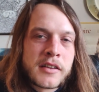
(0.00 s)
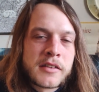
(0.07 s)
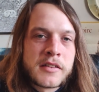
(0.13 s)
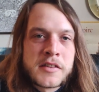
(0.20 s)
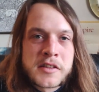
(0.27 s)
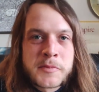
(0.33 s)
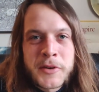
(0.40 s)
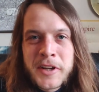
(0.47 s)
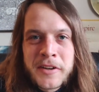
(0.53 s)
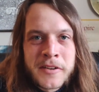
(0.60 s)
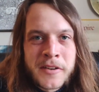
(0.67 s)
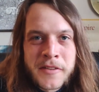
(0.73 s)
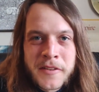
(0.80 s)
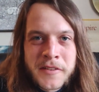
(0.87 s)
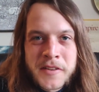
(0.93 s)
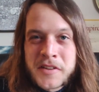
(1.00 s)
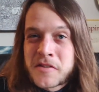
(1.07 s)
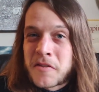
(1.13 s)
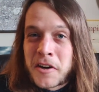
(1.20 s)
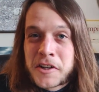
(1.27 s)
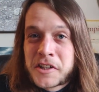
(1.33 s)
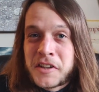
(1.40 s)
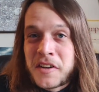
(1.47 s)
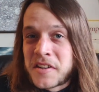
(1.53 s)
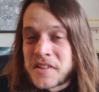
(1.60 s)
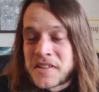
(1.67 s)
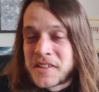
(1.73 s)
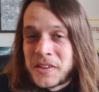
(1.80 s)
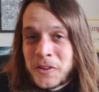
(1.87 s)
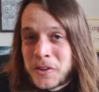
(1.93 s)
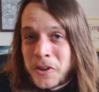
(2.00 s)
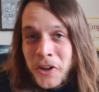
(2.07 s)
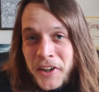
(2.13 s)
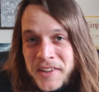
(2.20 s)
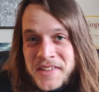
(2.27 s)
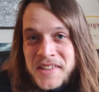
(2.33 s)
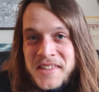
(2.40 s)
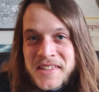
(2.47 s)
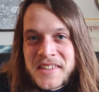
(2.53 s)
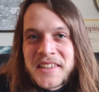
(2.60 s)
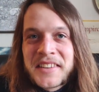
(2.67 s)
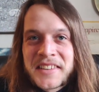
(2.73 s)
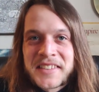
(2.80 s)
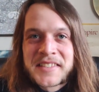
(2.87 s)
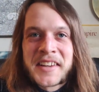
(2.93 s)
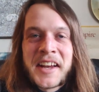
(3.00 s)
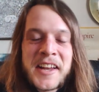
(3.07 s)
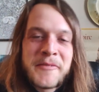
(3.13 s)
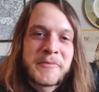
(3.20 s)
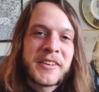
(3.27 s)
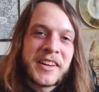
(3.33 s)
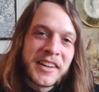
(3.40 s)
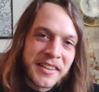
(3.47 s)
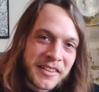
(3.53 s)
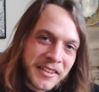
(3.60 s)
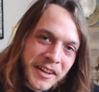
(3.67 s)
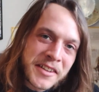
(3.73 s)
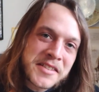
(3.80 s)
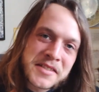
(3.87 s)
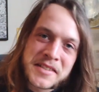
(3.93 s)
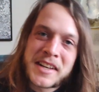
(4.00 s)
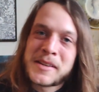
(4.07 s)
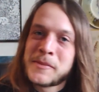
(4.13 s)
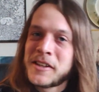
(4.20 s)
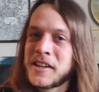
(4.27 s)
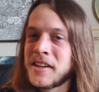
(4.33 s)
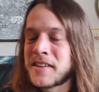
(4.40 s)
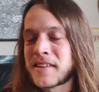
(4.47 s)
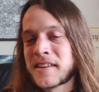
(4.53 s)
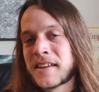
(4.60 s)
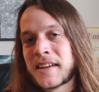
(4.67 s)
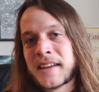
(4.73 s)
Despite all the destruction it still causes in the time that it does dominate?